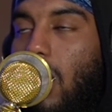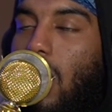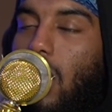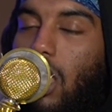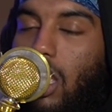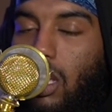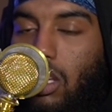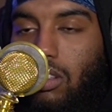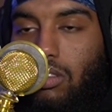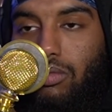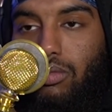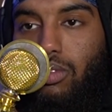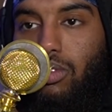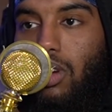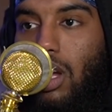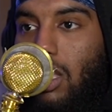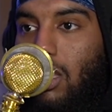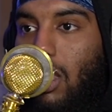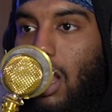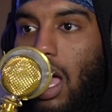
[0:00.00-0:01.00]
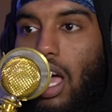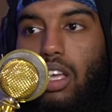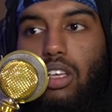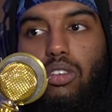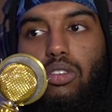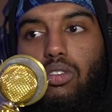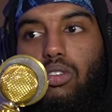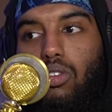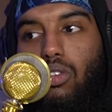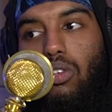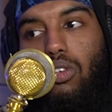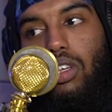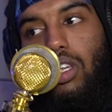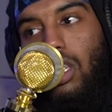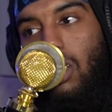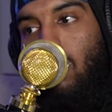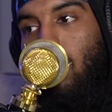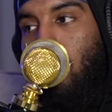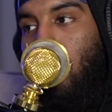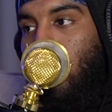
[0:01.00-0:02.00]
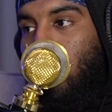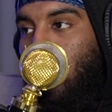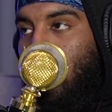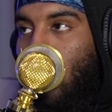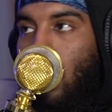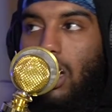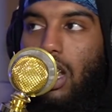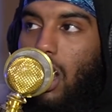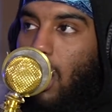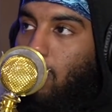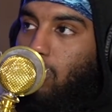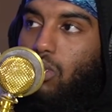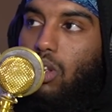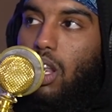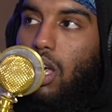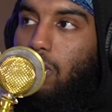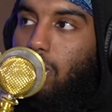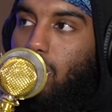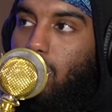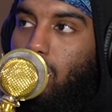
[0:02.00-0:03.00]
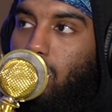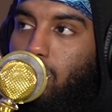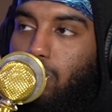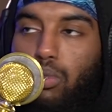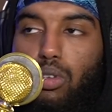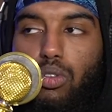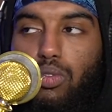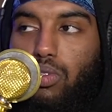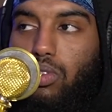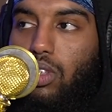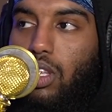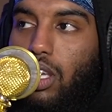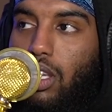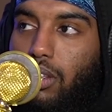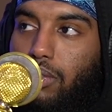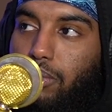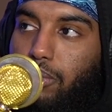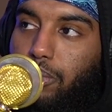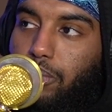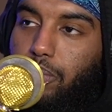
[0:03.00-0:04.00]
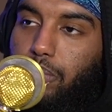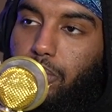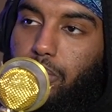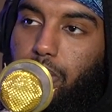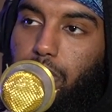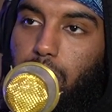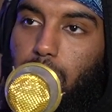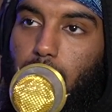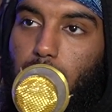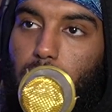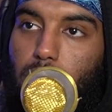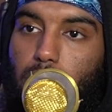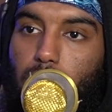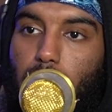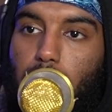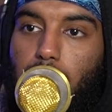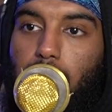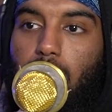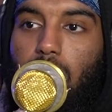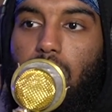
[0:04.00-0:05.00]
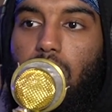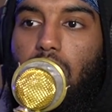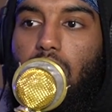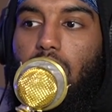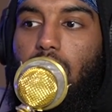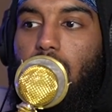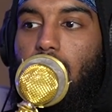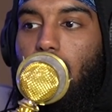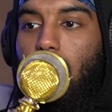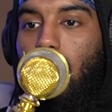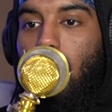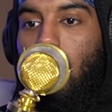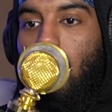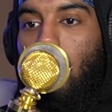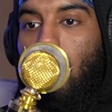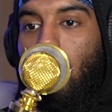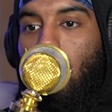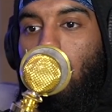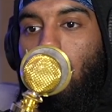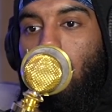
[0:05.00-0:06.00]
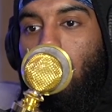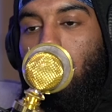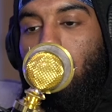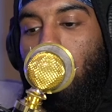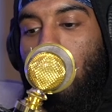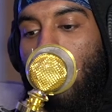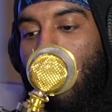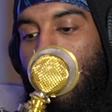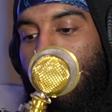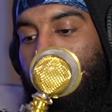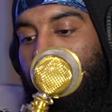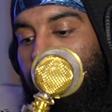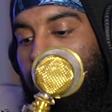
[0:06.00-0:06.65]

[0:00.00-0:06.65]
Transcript: I'm saying? Granted, I go kick it with my son. Alhamdulillah, bro. Beautiful thing. But then again, over the